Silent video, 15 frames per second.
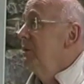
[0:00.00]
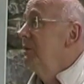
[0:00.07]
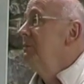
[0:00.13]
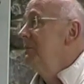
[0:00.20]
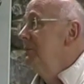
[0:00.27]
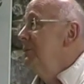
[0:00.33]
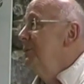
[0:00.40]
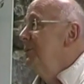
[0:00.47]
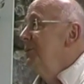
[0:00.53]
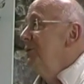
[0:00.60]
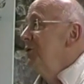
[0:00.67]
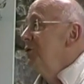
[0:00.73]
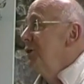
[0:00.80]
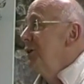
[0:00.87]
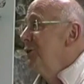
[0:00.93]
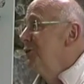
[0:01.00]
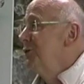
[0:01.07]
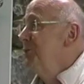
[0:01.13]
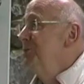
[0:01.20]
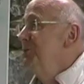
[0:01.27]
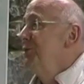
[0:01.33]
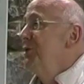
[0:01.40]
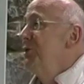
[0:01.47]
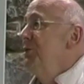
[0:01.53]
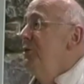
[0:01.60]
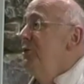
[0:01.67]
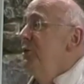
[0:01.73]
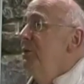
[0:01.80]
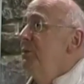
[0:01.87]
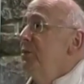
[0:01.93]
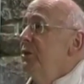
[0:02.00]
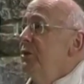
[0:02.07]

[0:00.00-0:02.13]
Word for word: but it's the custom, so we do it.